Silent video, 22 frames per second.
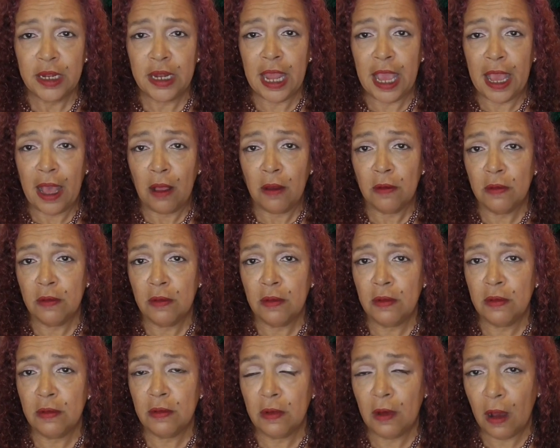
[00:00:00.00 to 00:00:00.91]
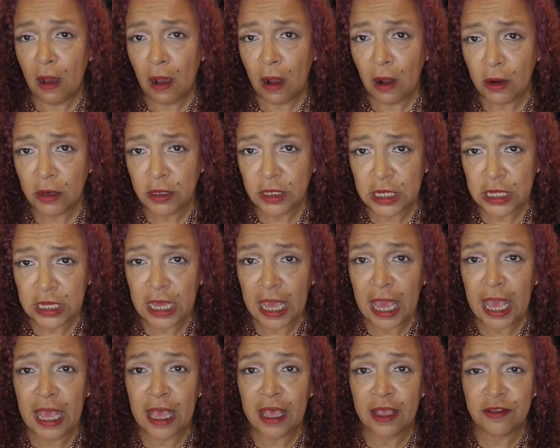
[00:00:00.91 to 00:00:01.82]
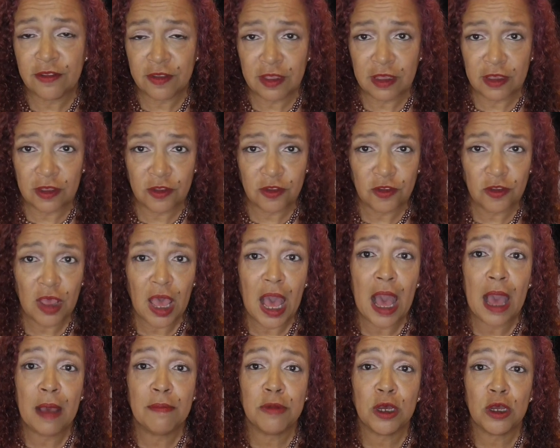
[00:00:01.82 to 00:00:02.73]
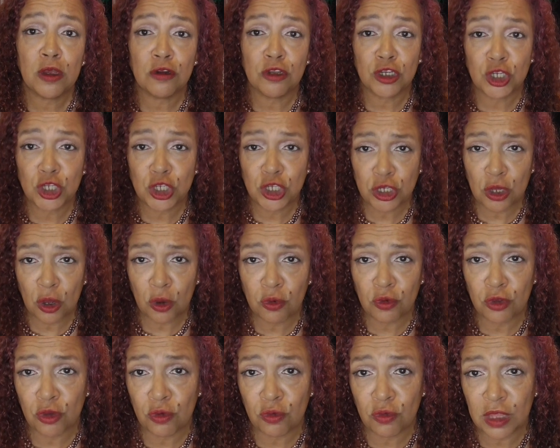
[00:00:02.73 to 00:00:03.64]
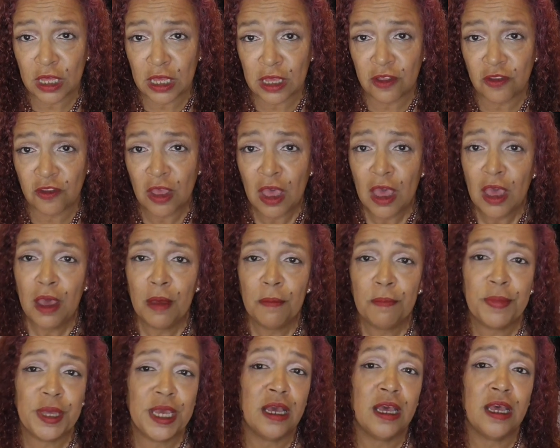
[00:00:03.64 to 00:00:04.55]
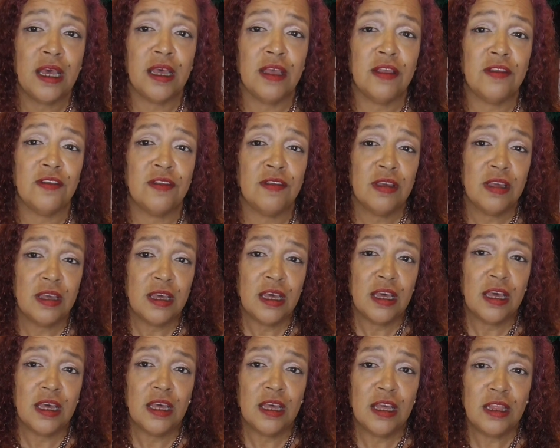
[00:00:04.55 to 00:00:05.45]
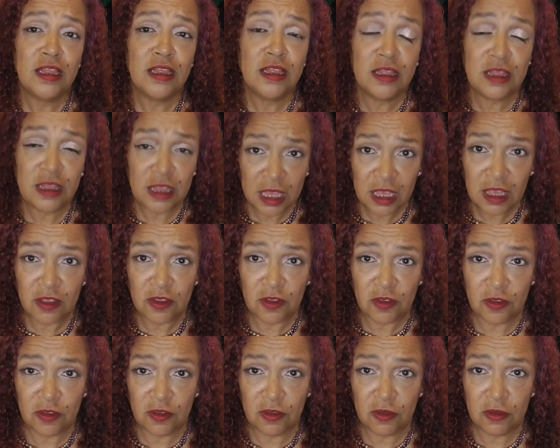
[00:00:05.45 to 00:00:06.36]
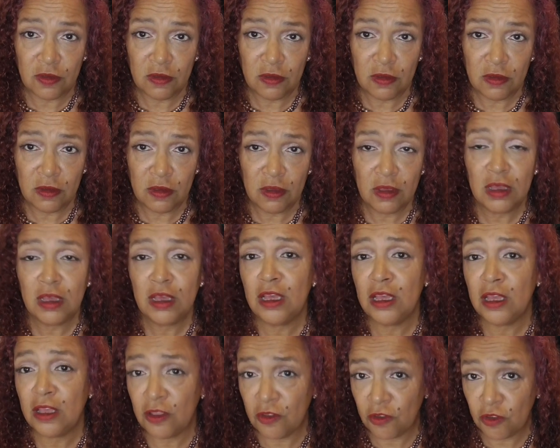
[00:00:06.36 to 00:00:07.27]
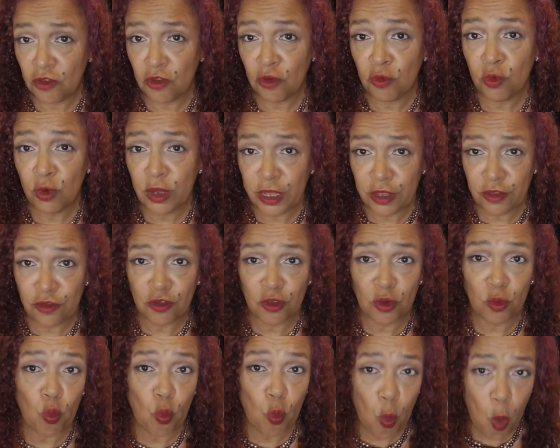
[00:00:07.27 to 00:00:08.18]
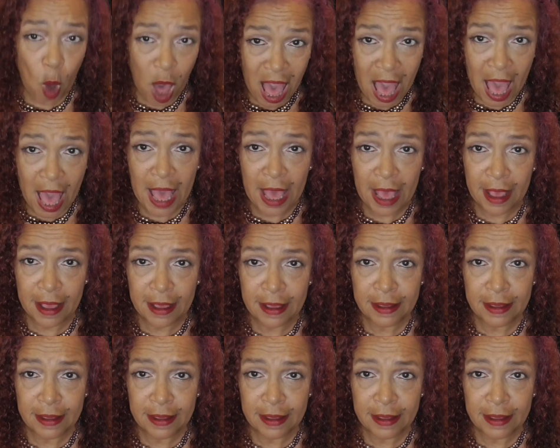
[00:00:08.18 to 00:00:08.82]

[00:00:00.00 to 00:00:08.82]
Now, RTA says, I'm going to show you this because this is the reason why